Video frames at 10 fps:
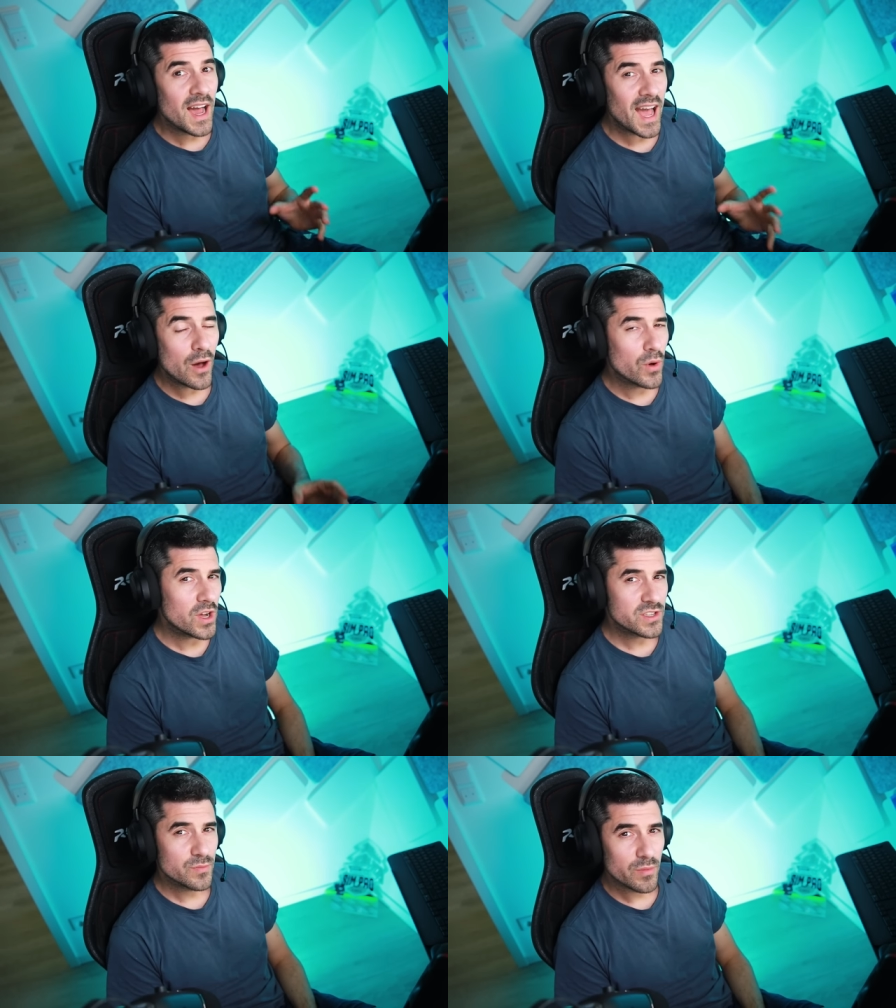how
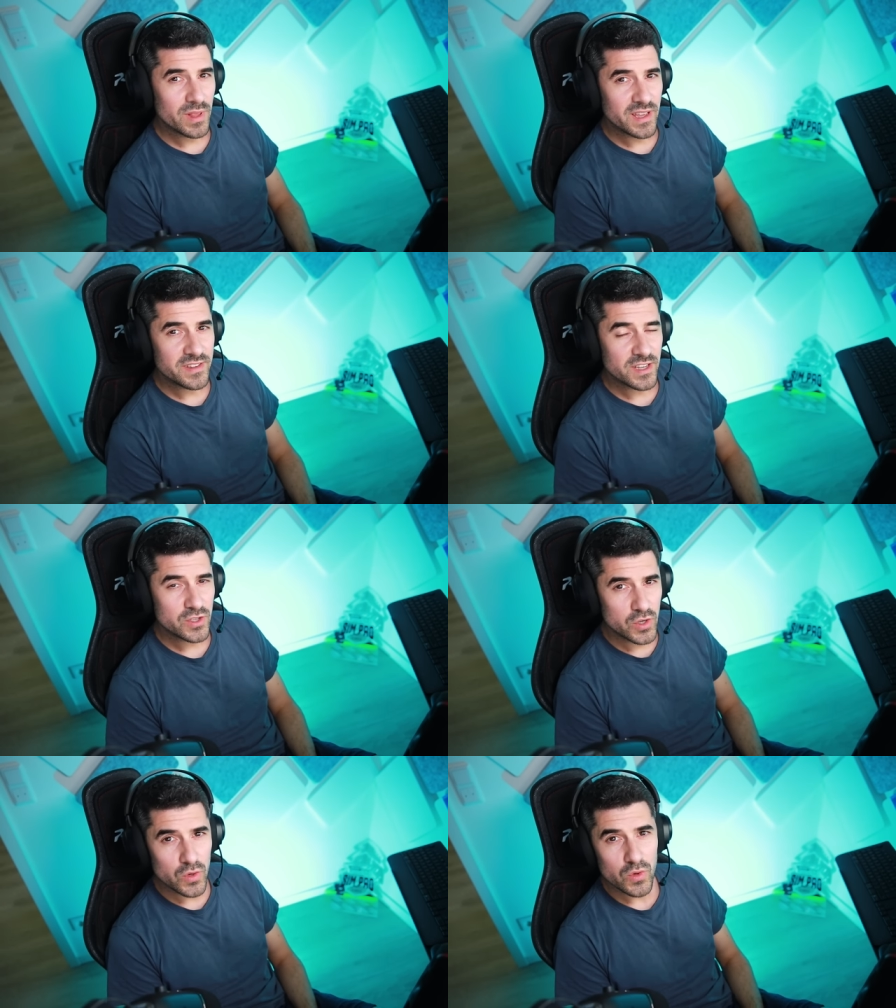Automobilista
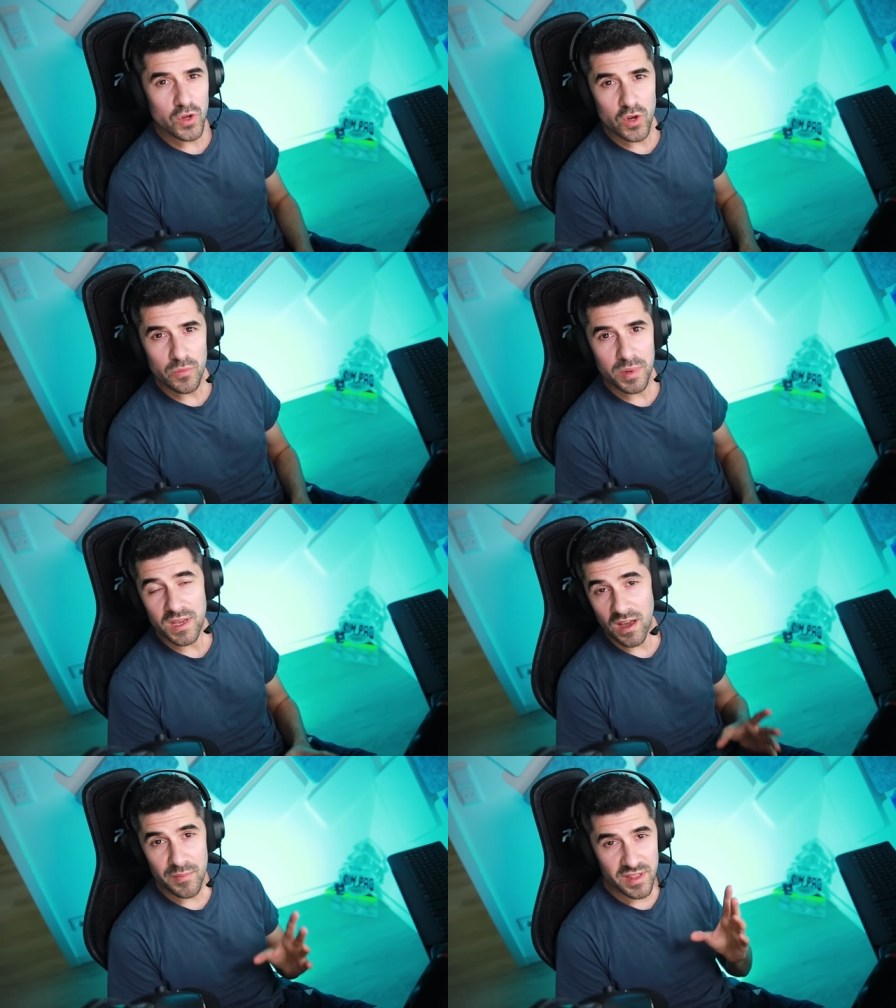two could
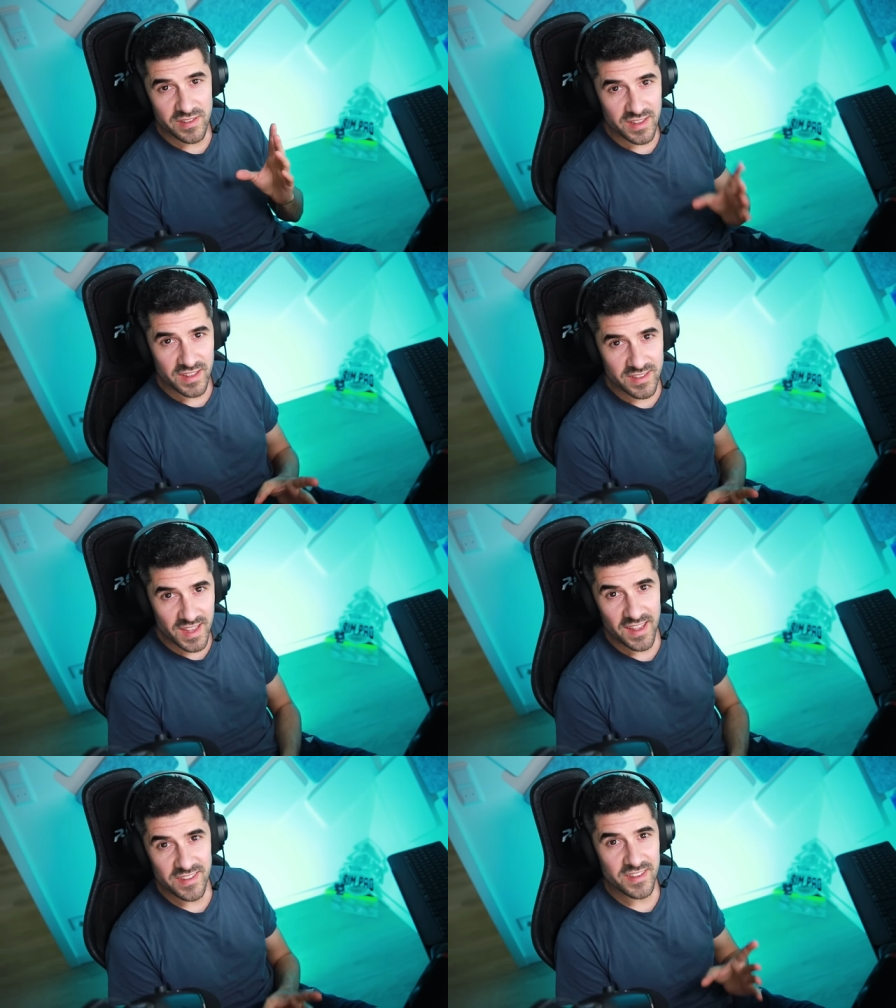become a
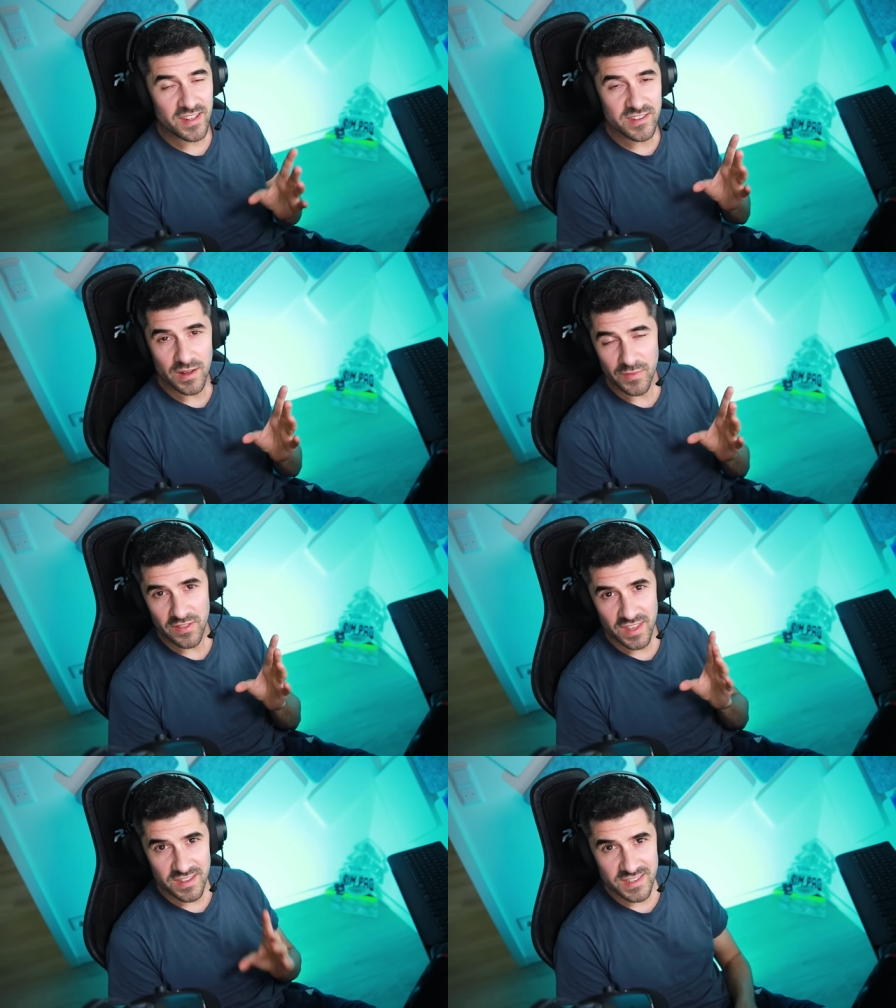success and something
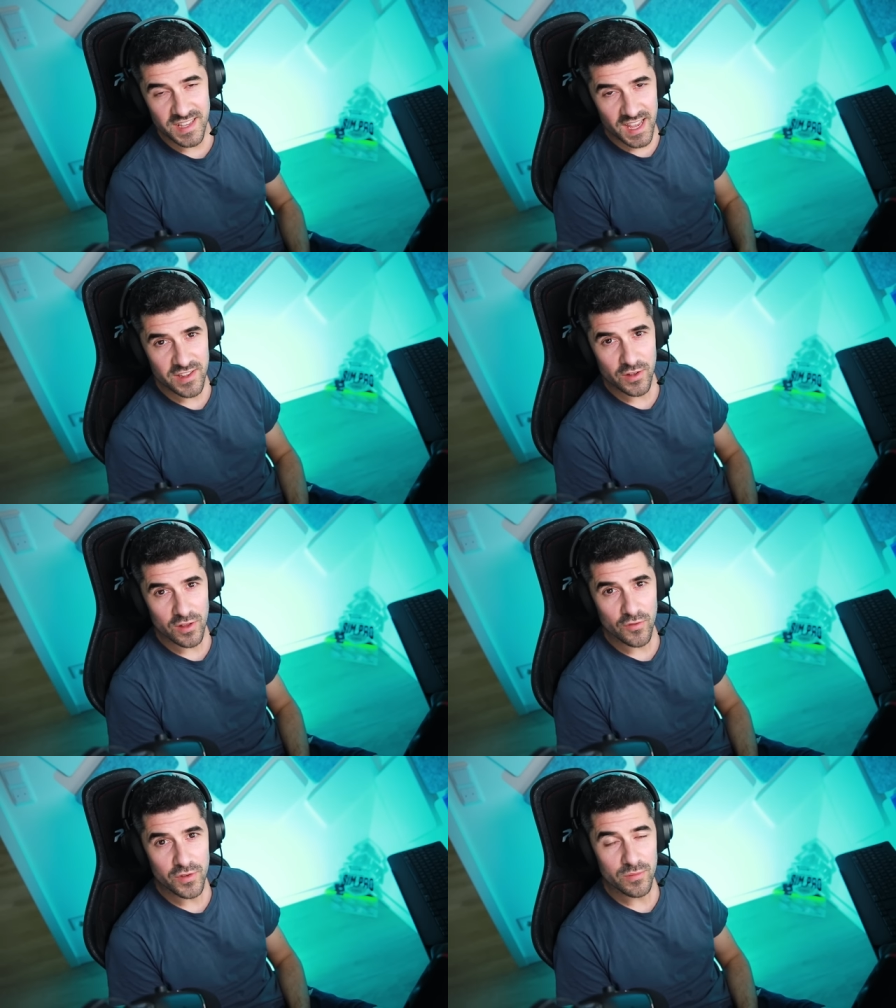that stays on
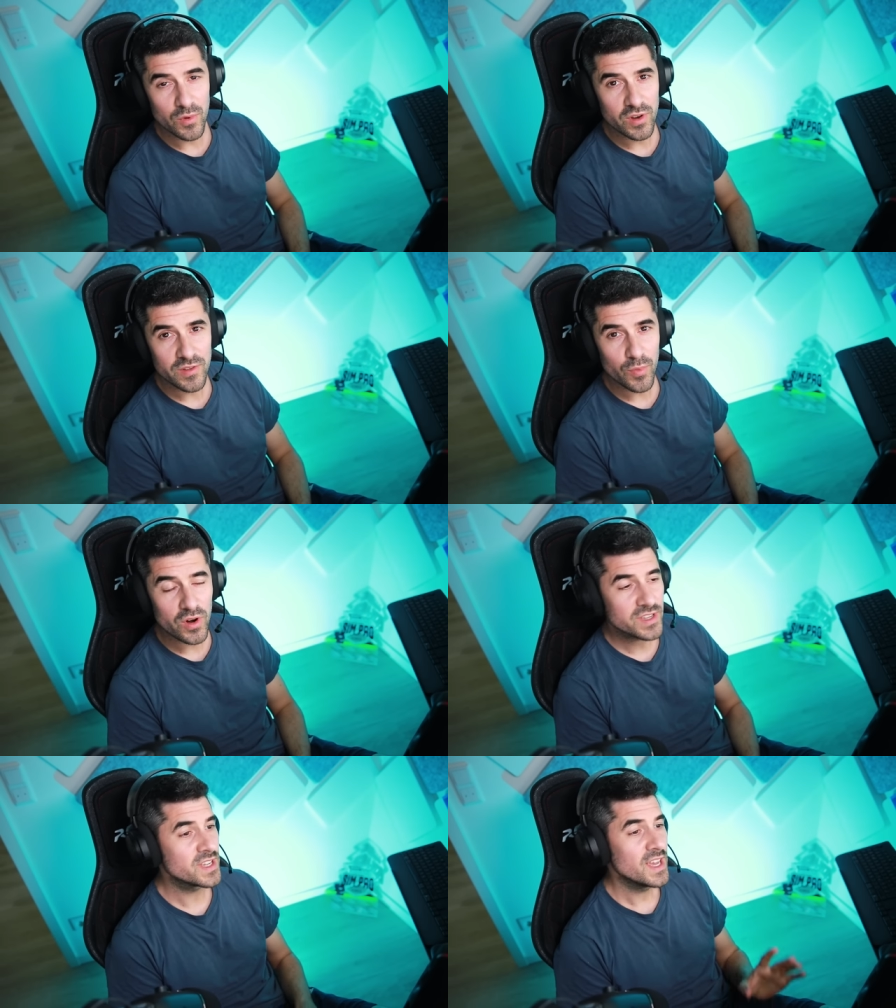Low Fuel
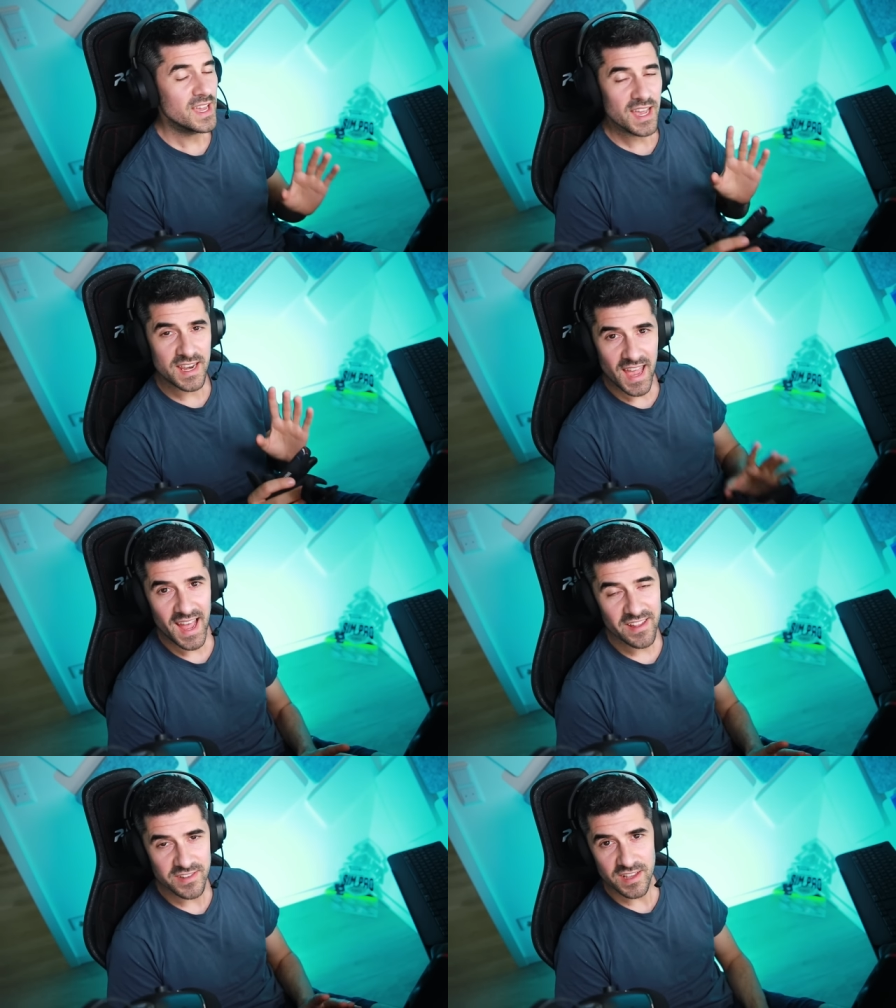Motorsports and
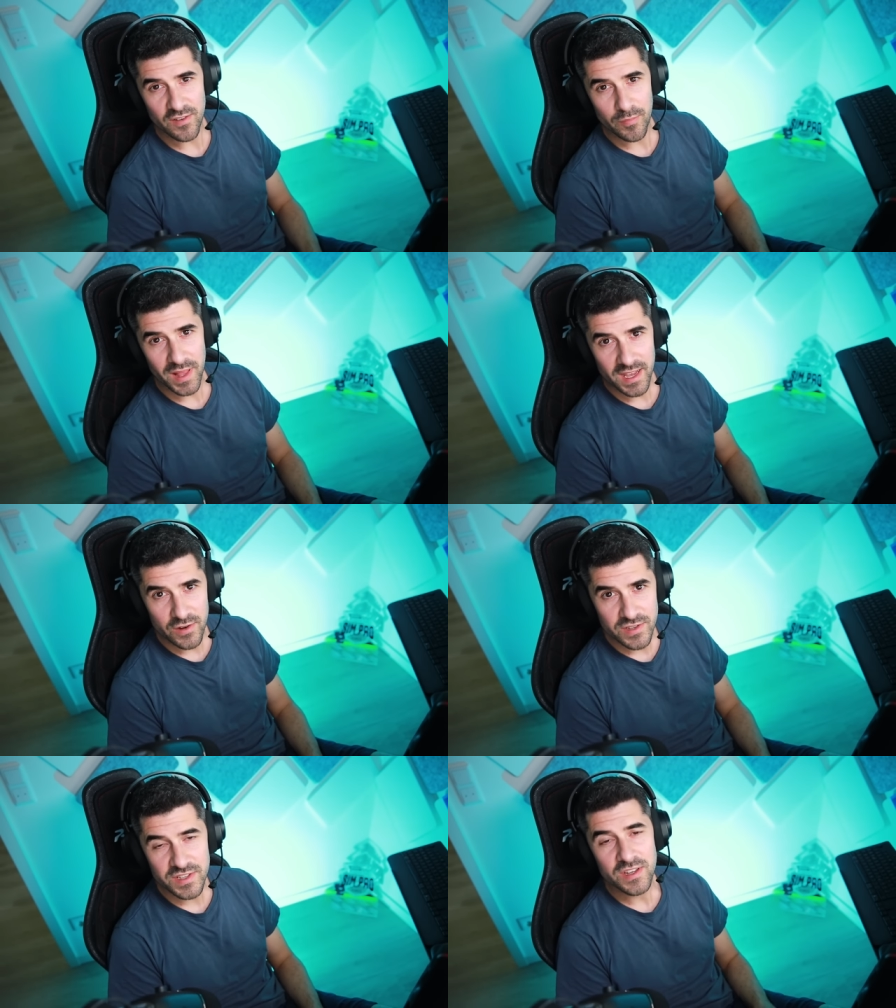has enough
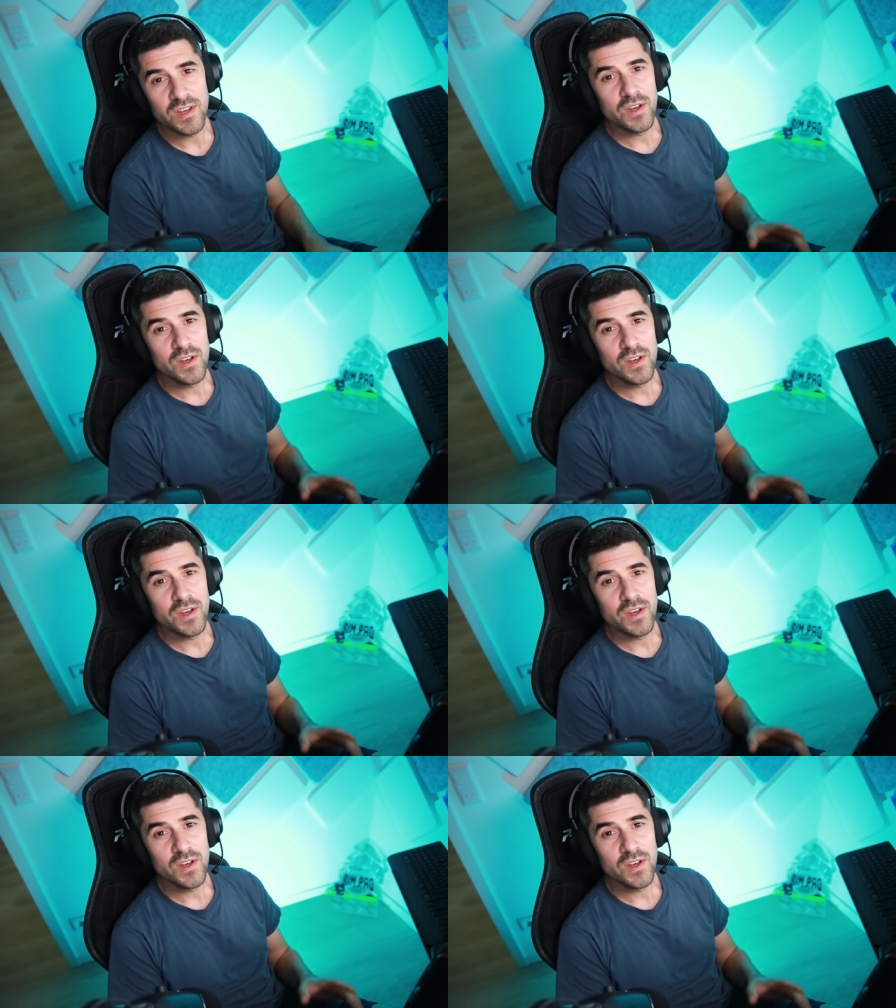players